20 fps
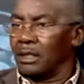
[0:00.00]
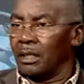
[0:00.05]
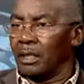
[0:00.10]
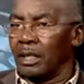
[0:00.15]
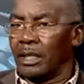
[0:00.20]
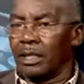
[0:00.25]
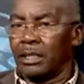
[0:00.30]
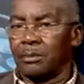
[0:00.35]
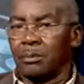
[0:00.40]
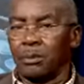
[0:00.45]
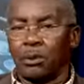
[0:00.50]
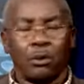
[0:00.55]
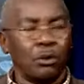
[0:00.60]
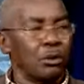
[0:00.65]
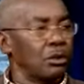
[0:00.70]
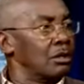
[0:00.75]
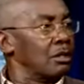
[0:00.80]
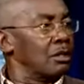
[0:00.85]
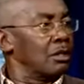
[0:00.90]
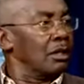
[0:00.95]
It's
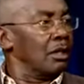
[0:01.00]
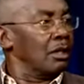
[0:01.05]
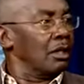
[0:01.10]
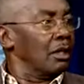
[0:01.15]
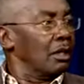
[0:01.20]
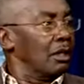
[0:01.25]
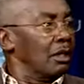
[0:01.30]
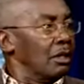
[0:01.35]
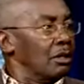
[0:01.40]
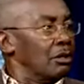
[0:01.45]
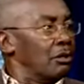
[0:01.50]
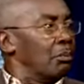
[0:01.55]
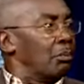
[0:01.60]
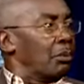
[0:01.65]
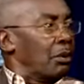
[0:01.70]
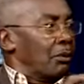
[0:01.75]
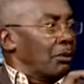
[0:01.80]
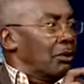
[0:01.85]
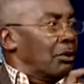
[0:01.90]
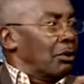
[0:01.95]
because you
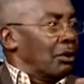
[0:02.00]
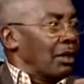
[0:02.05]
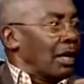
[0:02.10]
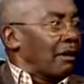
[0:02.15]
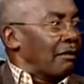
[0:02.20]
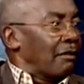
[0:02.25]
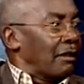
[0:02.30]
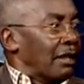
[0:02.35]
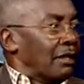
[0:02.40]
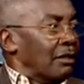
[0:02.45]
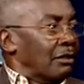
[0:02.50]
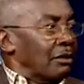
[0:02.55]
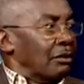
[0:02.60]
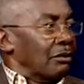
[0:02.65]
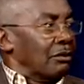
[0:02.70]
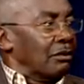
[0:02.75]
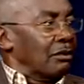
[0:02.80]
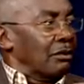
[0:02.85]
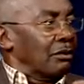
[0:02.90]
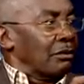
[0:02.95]
probably don't have value
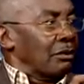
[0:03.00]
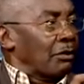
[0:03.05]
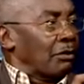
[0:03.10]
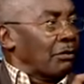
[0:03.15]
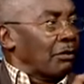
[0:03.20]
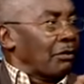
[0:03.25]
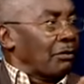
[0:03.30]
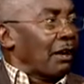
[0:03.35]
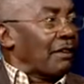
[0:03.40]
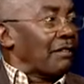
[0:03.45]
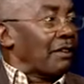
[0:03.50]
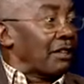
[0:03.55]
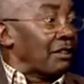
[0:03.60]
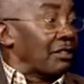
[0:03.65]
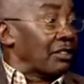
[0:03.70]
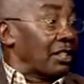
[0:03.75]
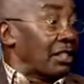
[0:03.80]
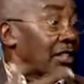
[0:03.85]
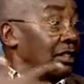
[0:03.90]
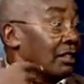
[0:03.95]
for, for, for 500
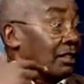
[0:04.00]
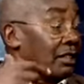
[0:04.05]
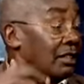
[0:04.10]
shillings.